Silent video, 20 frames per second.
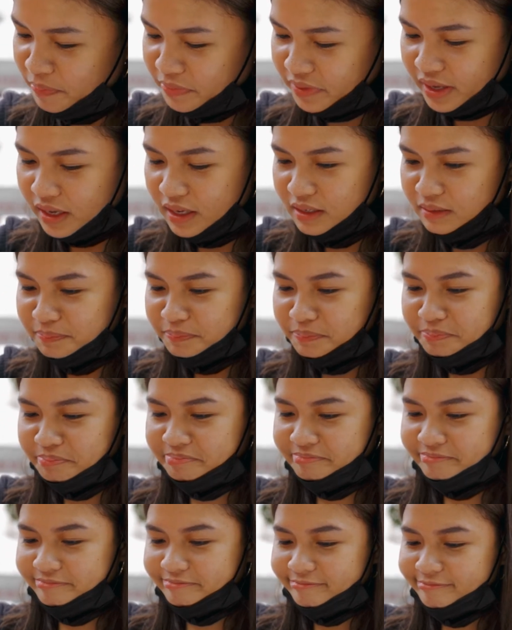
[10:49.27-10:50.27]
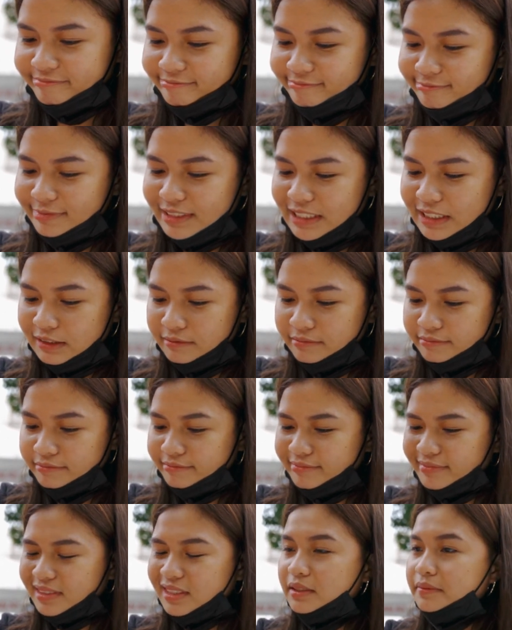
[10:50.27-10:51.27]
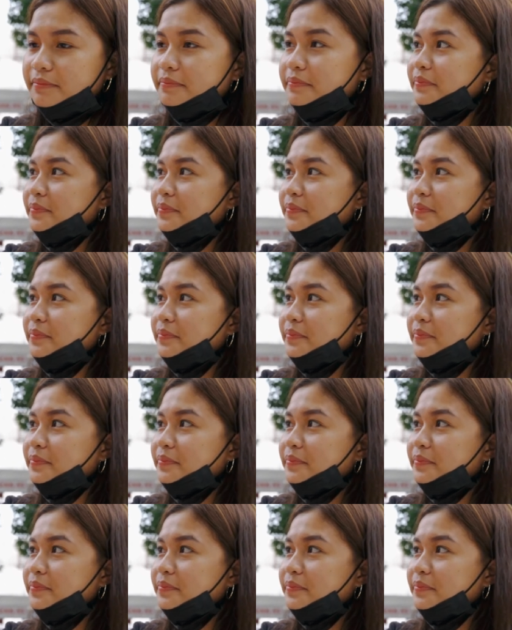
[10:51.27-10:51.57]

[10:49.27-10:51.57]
So what about this one? 1 to 10,